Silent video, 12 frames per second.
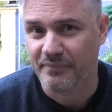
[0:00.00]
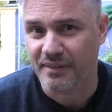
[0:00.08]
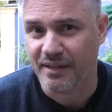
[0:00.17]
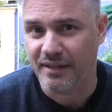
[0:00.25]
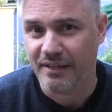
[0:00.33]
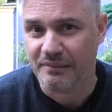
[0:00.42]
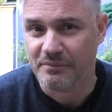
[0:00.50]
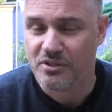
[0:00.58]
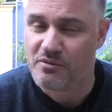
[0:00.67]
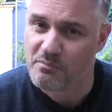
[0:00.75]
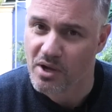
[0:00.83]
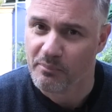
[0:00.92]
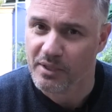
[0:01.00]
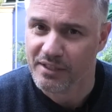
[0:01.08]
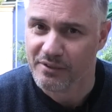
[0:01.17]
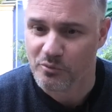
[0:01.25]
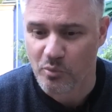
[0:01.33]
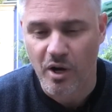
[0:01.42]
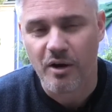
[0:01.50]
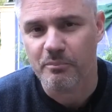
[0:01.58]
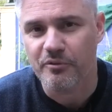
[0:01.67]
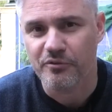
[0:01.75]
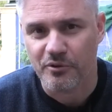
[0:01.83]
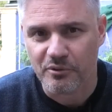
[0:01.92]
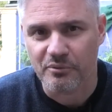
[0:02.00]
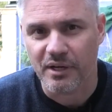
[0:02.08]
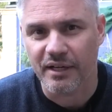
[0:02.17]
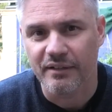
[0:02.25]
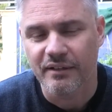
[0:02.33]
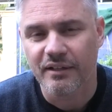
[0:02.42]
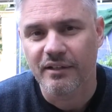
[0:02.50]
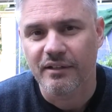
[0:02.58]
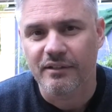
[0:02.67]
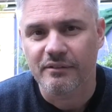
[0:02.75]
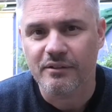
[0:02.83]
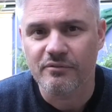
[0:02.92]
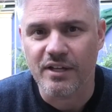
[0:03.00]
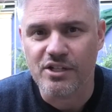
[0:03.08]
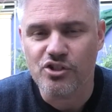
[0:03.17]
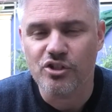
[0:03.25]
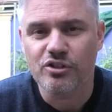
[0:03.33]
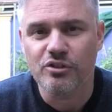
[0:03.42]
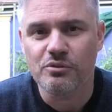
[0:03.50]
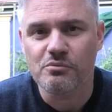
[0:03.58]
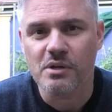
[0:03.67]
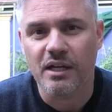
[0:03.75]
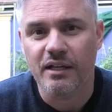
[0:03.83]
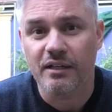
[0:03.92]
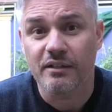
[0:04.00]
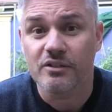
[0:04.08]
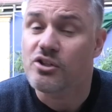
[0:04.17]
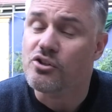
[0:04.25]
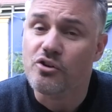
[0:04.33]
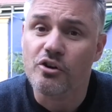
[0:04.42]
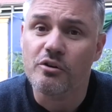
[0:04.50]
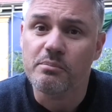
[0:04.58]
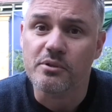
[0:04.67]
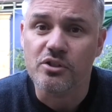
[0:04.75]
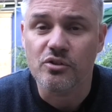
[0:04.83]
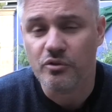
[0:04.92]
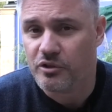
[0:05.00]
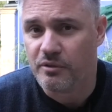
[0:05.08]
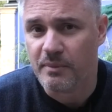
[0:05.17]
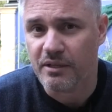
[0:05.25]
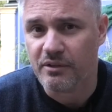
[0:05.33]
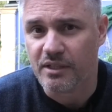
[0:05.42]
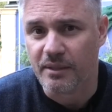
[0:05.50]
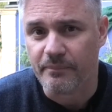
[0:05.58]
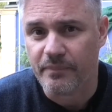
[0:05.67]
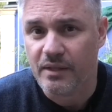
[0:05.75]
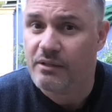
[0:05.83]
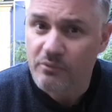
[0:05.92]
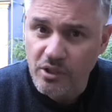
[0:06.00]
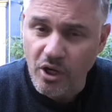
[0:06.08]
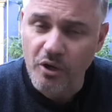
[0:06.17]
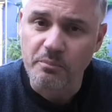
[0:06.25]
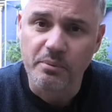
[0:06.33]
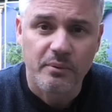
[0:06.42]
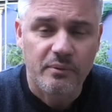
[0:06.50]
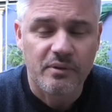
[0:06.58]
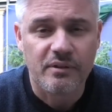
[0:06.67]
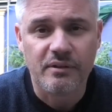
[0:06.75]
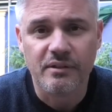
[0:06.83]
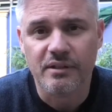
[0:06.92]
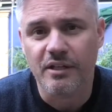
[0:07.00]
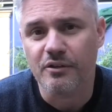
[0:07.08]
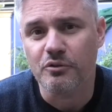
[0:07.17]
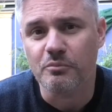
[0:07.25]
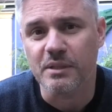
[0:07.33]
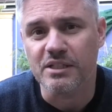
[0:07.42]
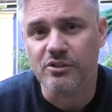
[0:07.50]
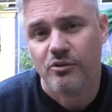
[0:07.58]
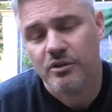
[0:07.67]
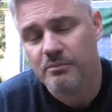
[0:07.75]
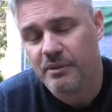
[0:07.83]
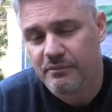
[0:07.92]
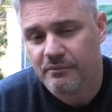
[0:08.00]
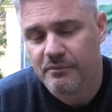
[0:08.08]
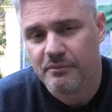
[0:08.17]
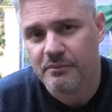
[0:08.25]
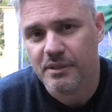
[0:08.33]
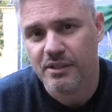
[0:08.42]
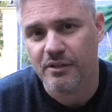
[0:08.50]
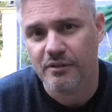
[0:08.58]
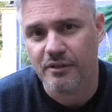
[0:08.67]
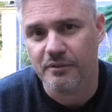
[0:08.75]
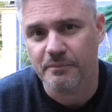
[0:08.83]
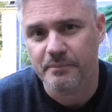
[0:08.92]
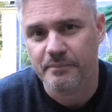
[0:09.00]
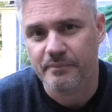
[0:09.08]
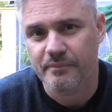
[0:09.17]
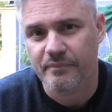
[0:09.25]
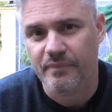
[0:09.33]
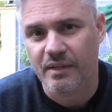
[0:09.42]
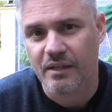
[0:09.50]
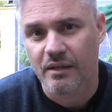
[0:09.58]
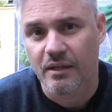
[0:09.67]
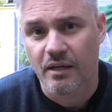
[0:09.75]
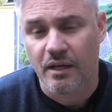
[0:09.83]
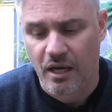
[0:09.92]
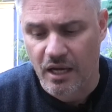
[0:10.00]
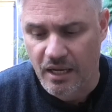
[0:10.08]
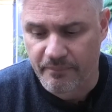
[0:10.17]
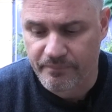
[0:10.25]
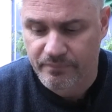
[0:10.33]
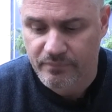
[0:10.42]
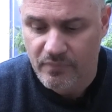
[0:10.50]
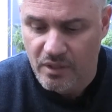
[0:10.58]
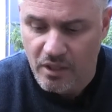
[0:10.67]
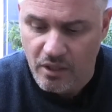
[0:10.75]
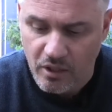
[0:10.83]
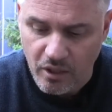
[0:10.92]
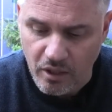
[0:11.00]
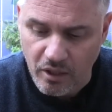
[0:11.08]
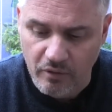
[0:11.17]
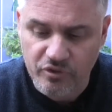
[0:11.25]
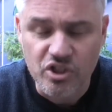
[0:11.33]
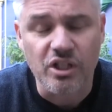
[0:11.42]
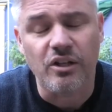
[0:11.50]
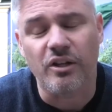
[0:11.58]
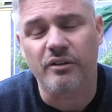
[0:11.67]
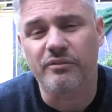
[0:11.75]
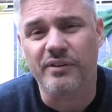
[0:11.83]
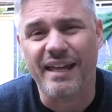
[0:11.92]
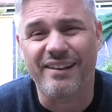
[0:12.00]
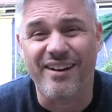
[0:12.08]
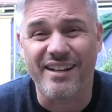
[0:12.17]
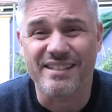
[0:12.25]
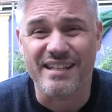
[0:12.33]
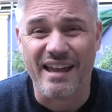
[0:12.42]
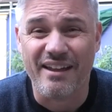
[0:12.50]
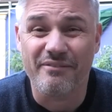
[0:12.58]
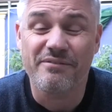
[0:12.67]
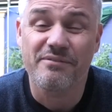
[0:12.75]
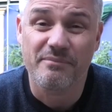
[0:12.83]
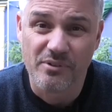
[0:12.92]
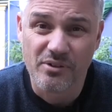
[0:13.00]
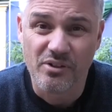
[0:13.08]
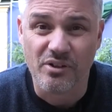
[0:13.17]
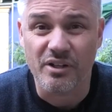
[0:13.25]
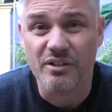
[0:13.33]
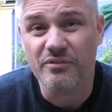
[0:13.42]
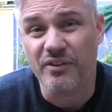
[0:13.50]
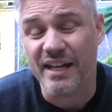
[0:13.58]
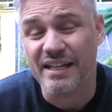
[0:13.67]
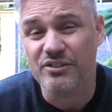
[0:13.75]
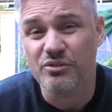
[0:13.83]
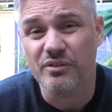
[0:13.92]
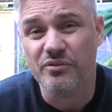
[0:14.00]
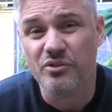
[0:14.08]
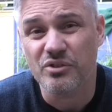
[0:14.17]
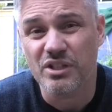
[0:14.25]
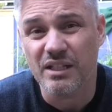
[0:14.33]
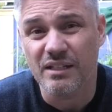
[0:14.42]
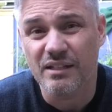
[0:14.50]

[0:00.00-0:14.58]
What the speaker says: So it might be a little while before we can venture to Europe or to North America. We hope that it'll be sooner, but we don't know. Obviously, a lot of airlines have gone into financial difficulty.